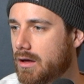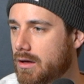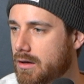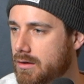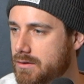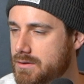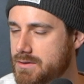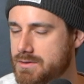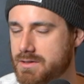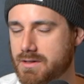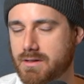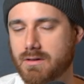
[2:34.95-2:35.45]

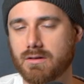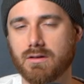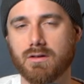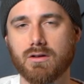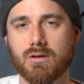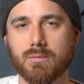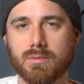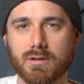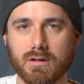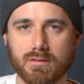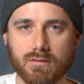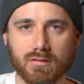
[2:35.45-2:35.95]
Just a little
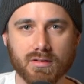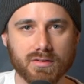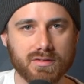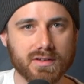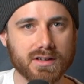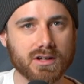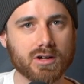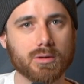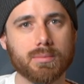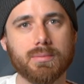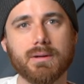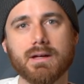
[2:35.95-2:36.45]
bit of a
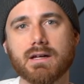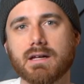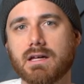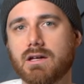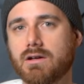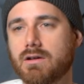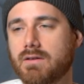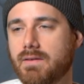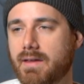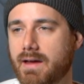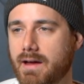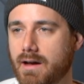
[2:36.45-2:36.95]
finger pick here
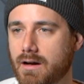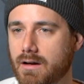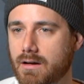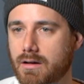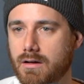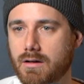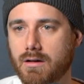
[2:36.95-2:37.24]
and there,